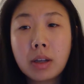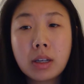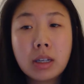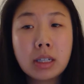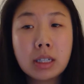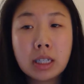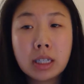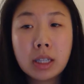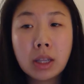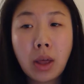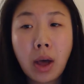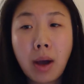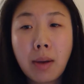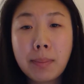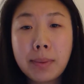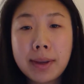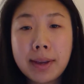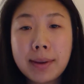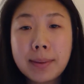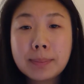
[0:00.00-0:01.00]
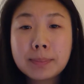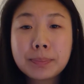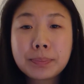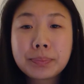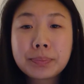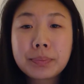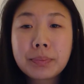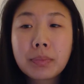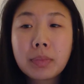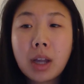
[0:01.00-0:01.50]
ED lobby.
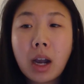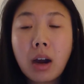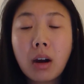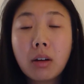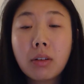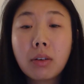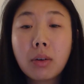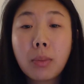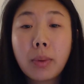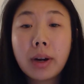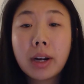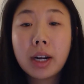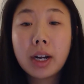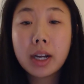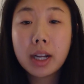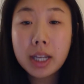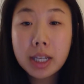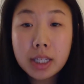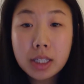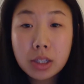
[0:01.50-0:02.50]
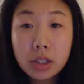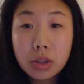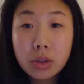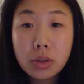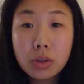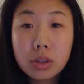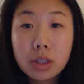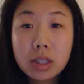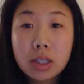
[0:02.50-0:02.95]
However, when it is used,